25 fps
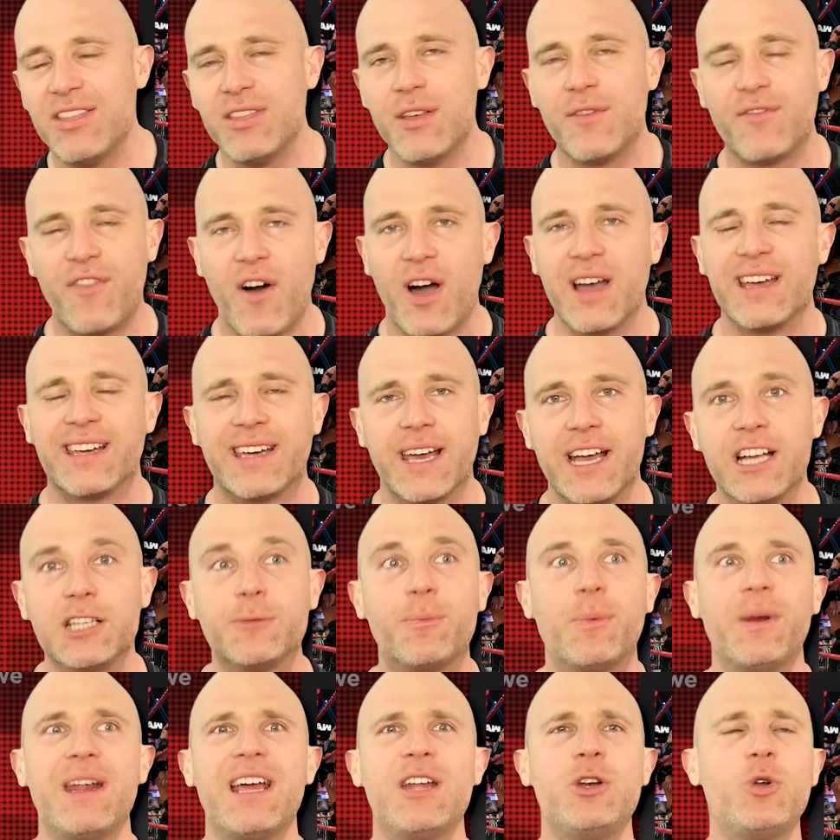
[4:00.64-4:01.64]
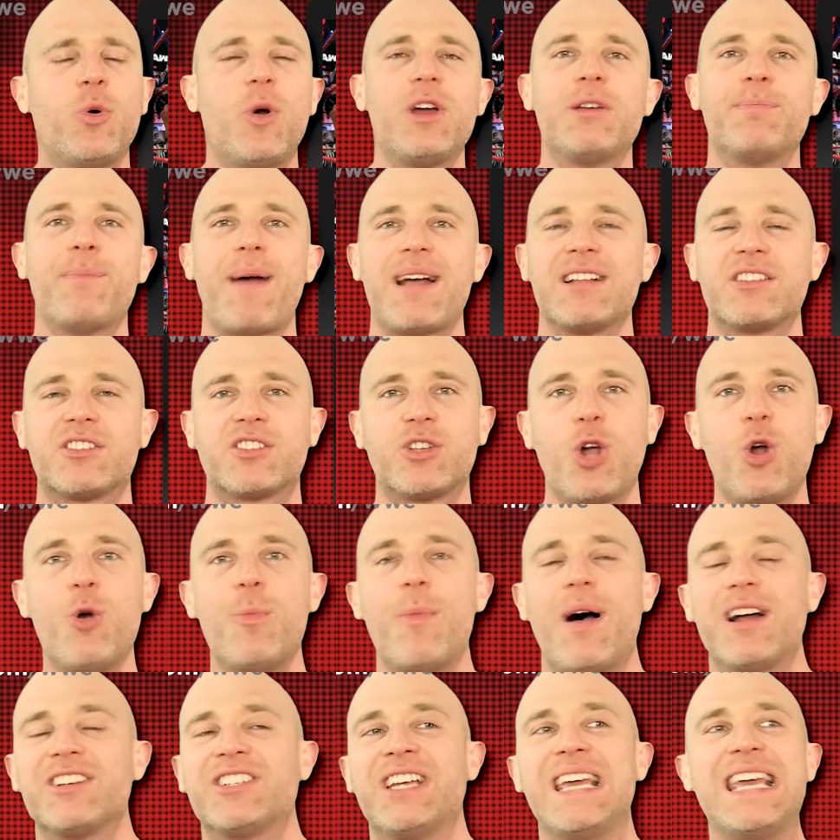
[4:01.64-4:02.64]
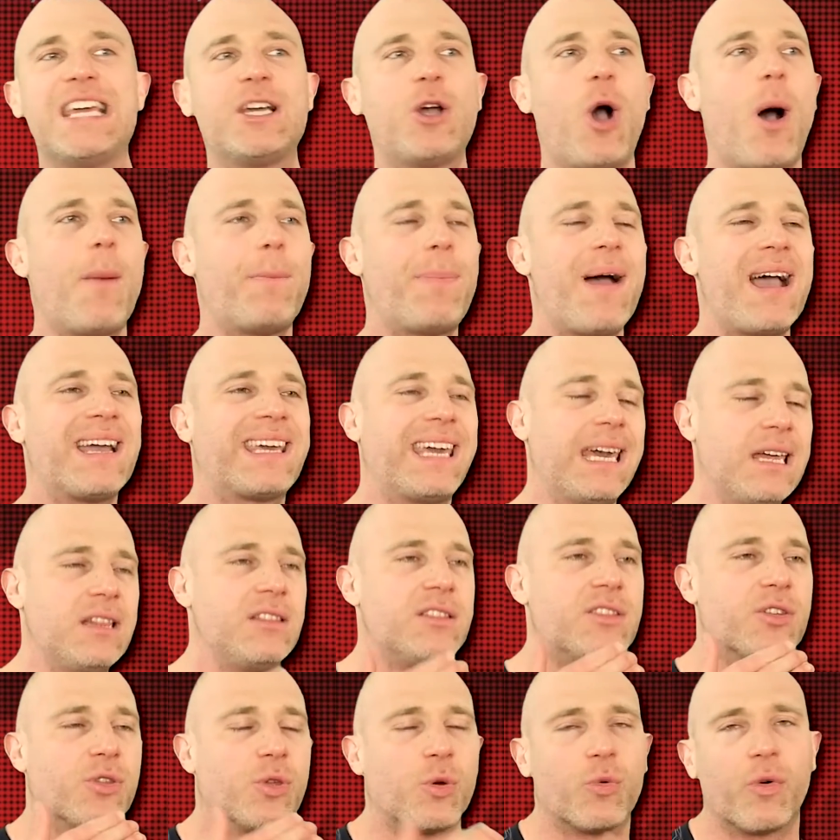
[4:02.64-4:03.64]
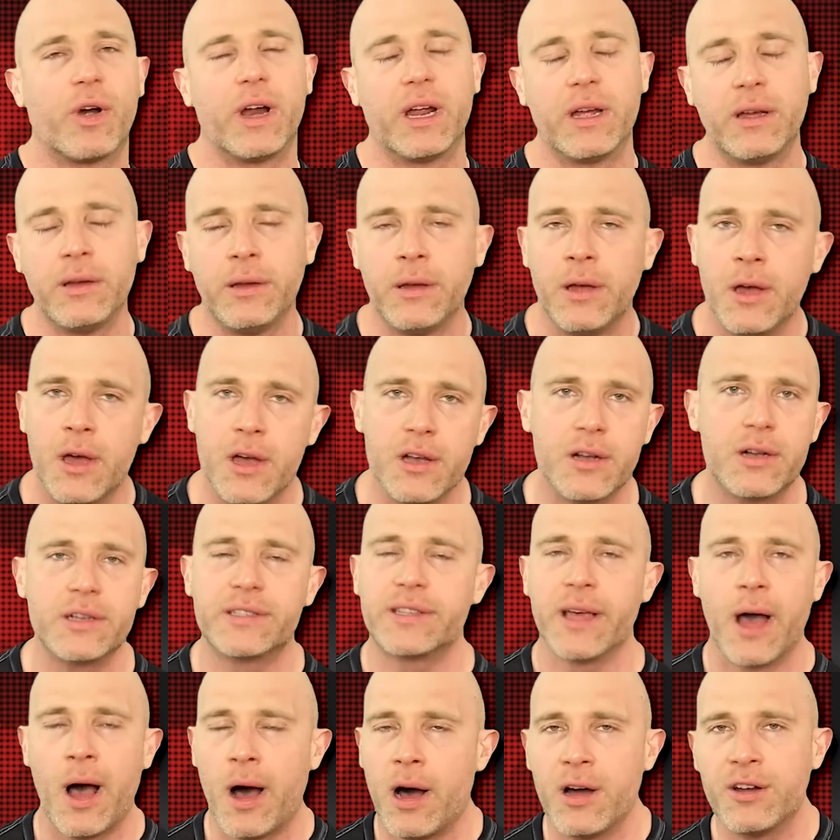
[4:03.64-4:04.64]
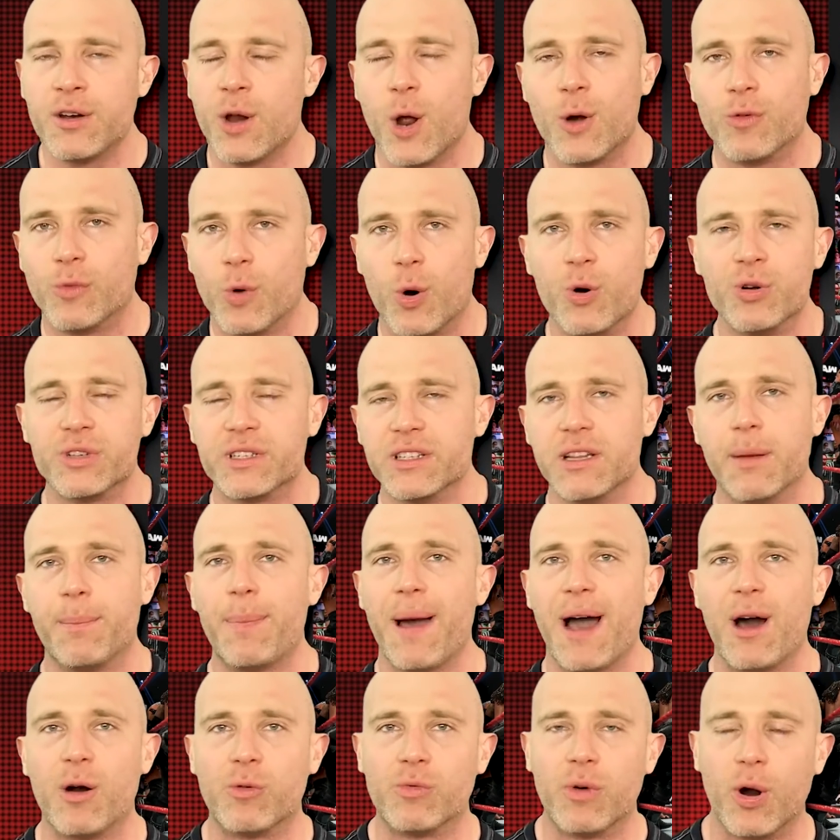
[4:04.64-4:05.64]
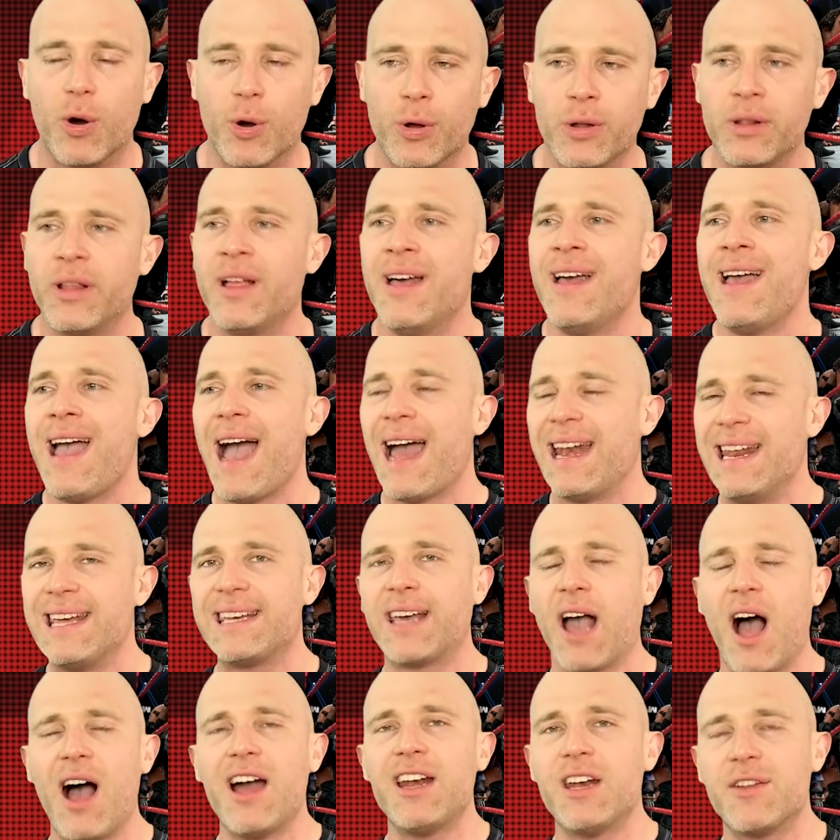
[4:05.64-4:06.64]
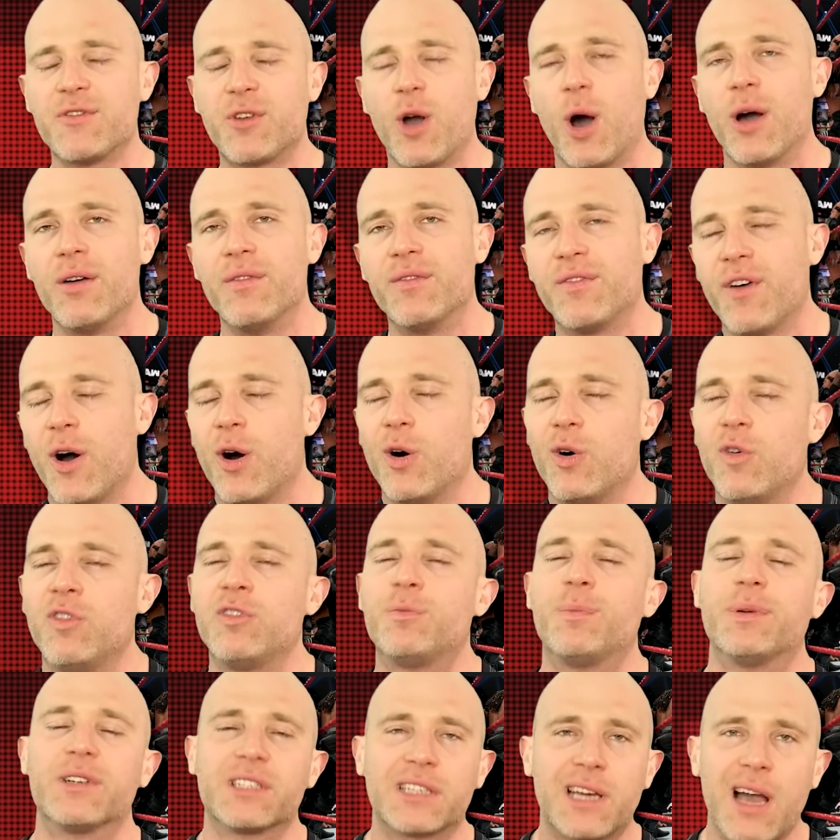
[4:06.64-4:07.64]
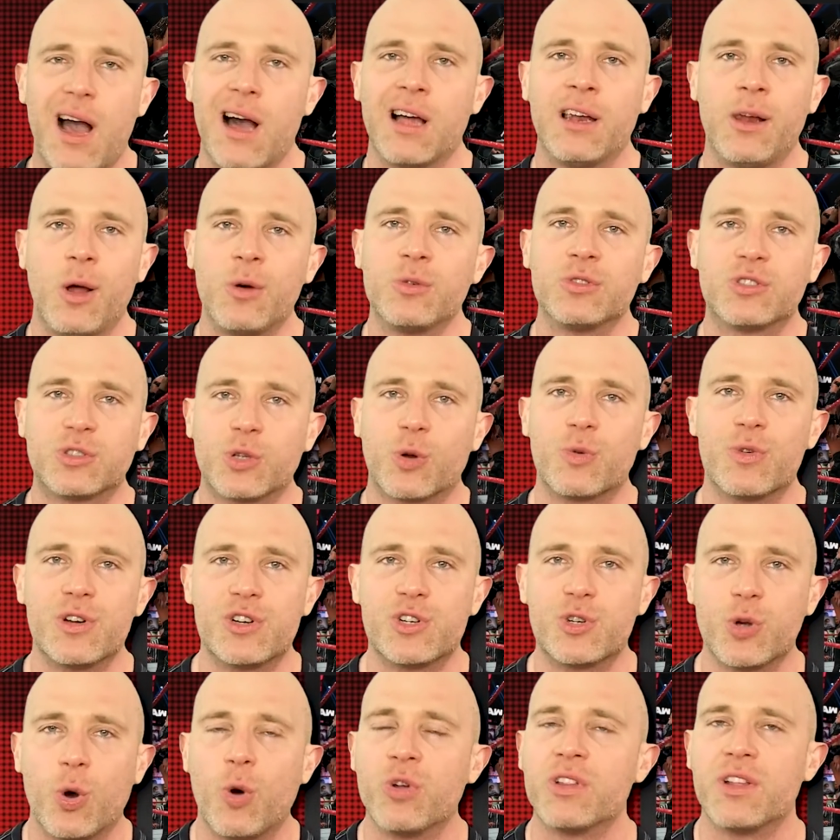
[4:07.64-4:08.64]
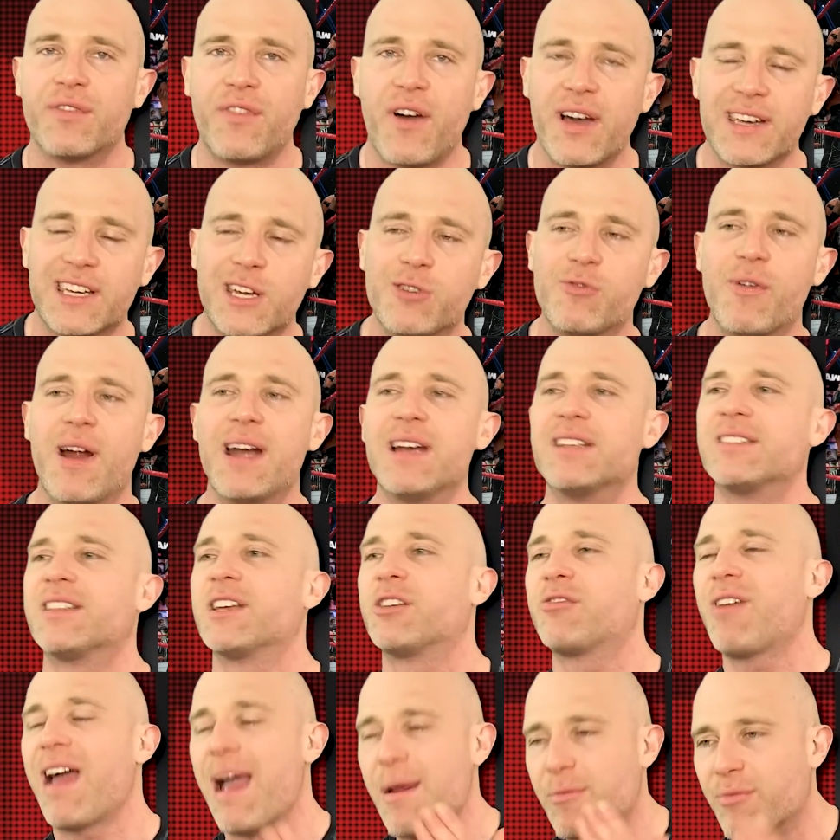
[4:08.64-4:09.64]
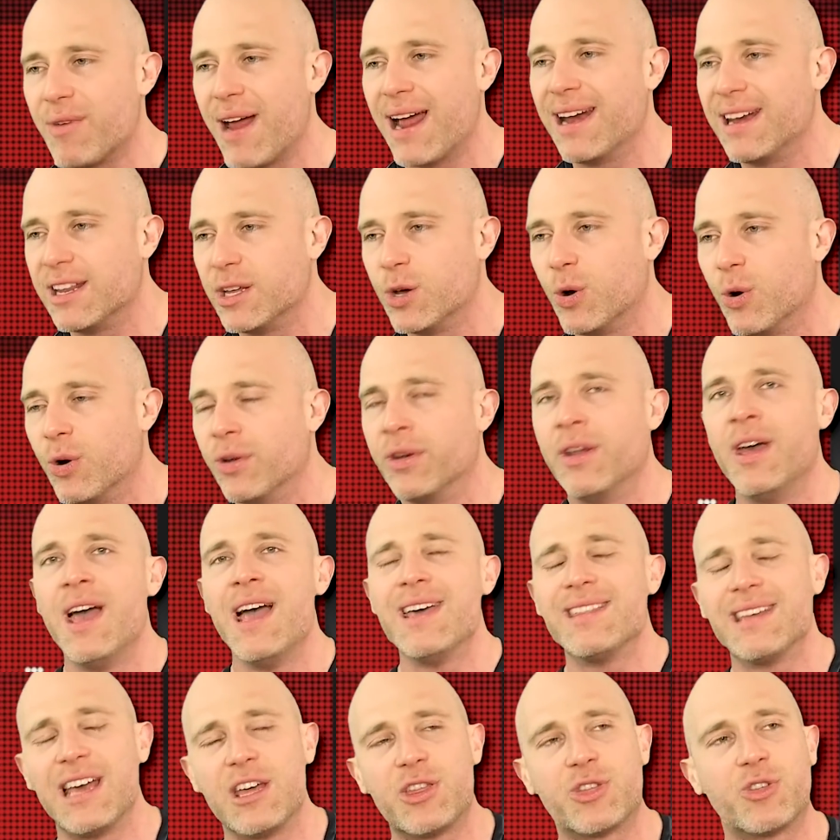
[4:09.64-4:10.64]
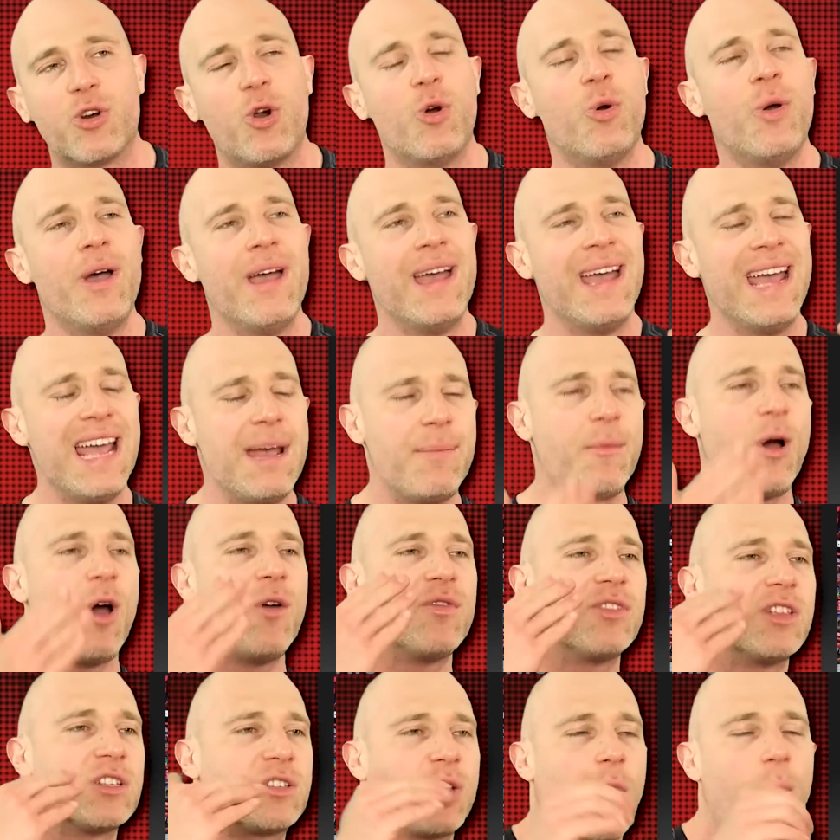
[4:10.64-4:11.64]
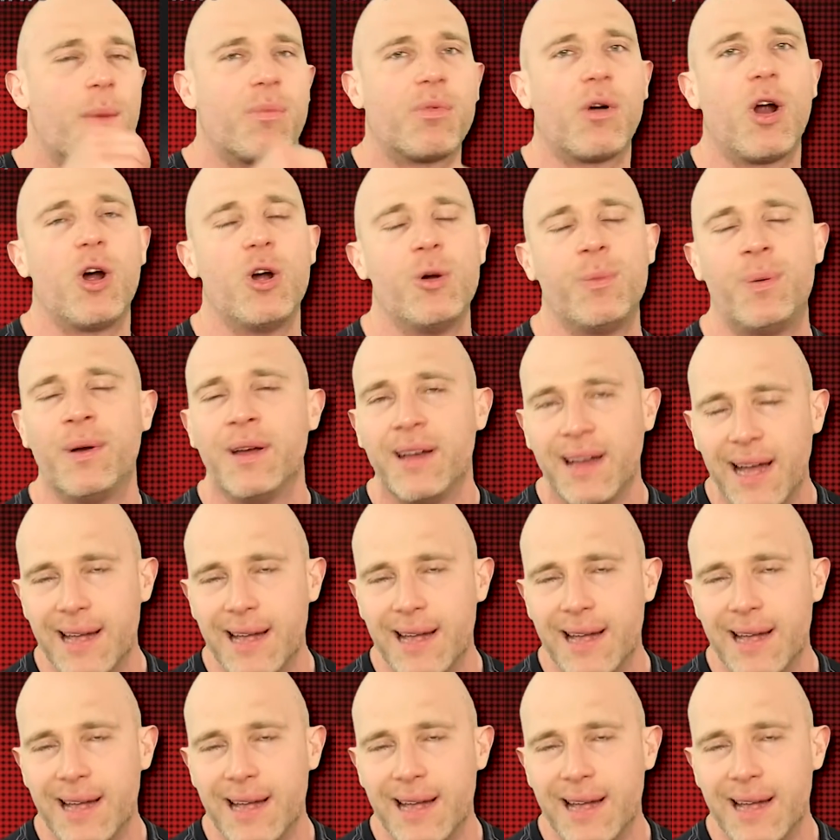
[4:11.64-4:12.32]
and the Vikings, but it annoyed Matt so much he got back into the ring, because there are no rules in the Battle Royal, and he kind of got involved, but to cut a long story short, the Viking Raiders then grabbed Randy Orton, they threw him over the top rope,